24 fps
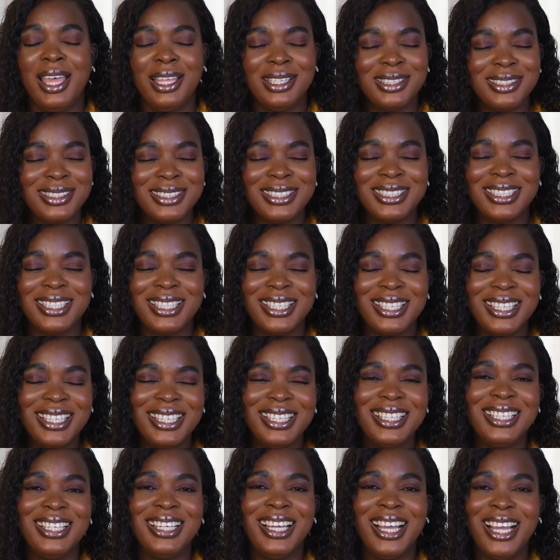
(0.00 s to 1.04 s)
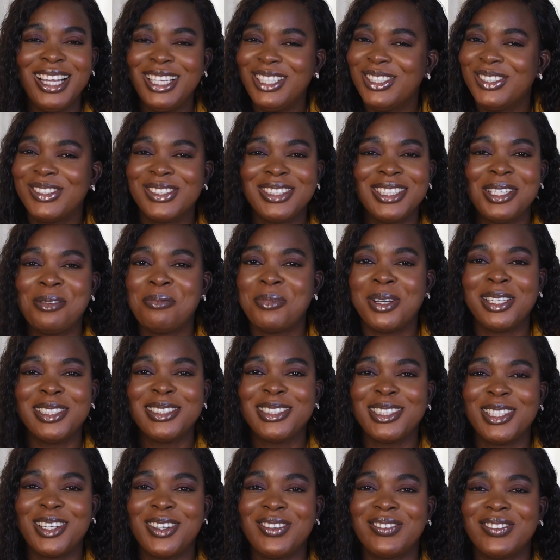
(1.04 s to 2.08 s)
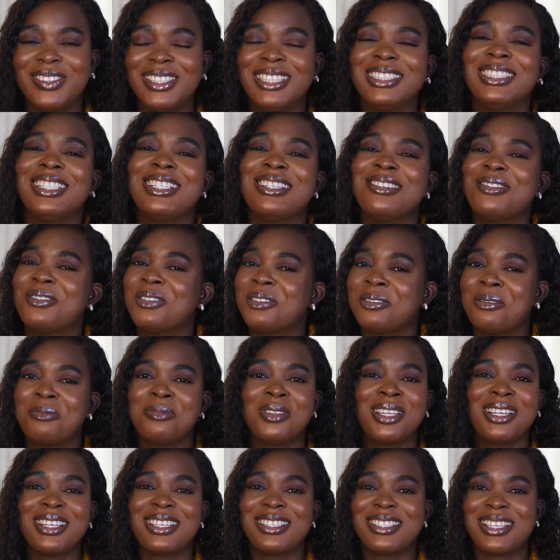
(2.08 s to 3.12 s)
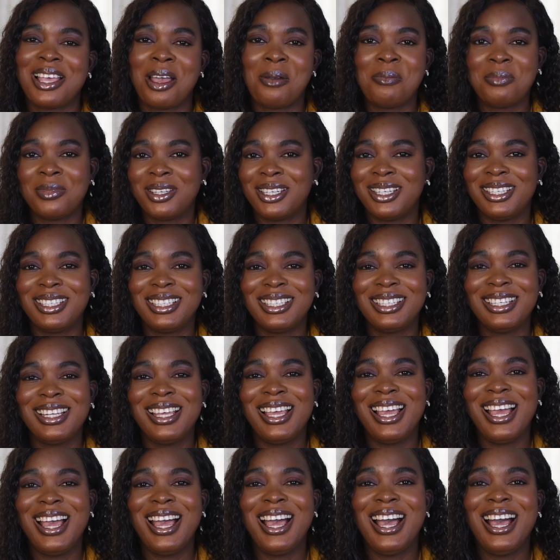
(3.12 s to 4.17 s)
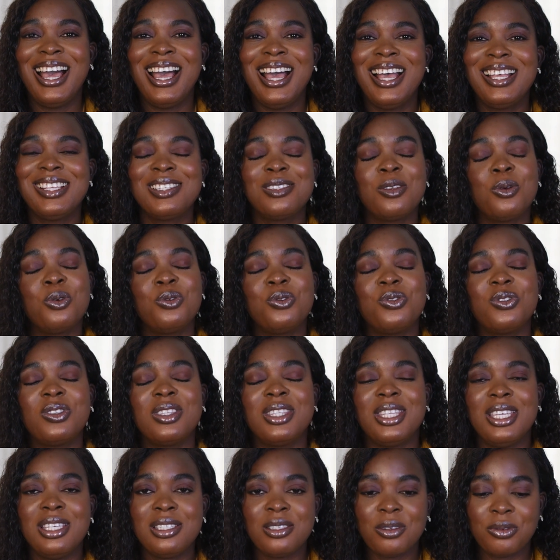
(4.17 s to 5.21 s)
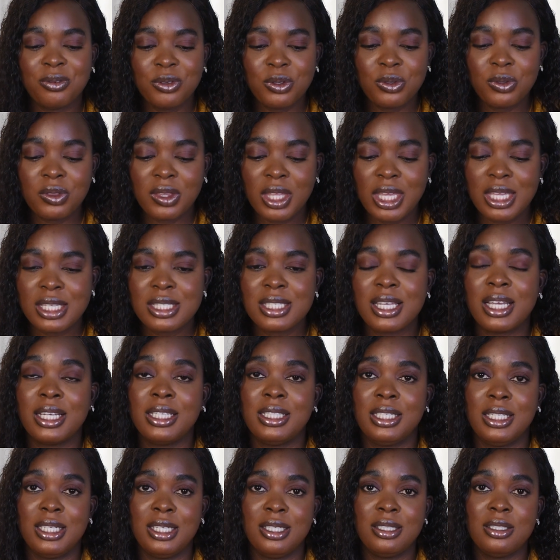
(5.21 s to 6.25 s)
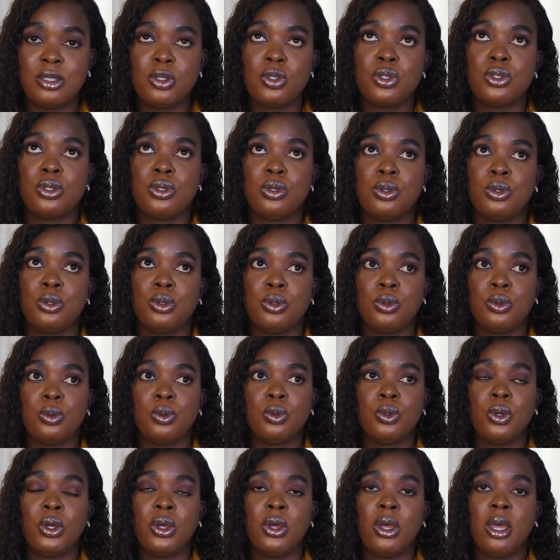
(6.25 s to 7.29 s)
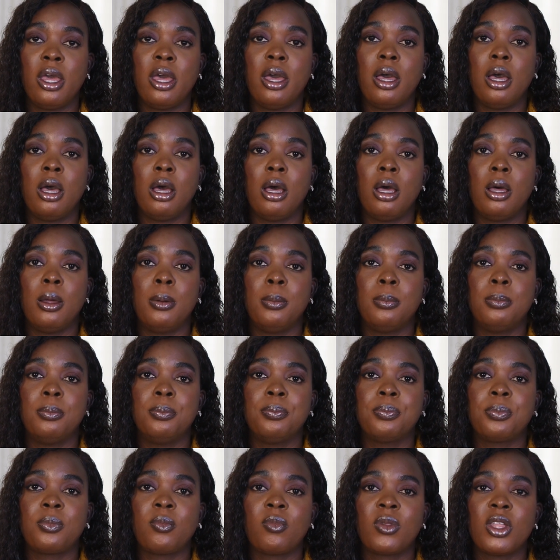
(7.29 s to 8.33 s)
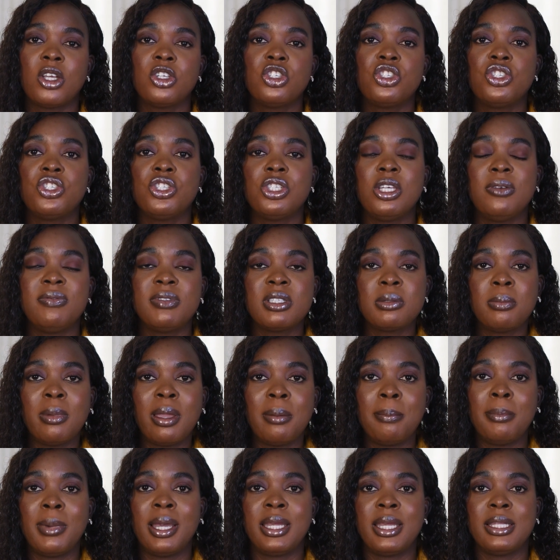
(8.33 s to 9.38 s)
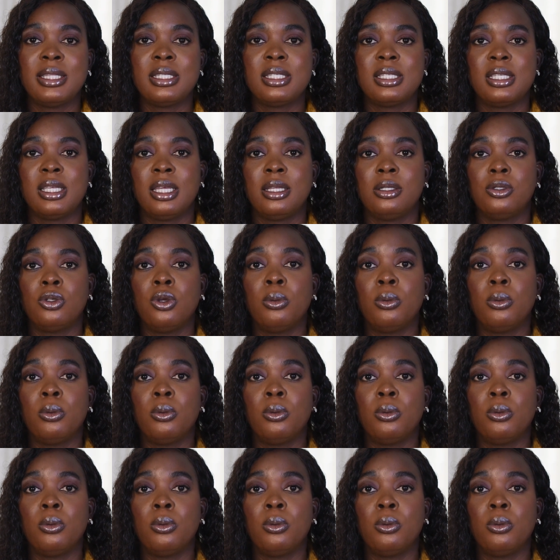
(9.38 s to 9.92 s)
And I looked at myself and I said, no, something is happening. So these are a few things I did to shift my mindset.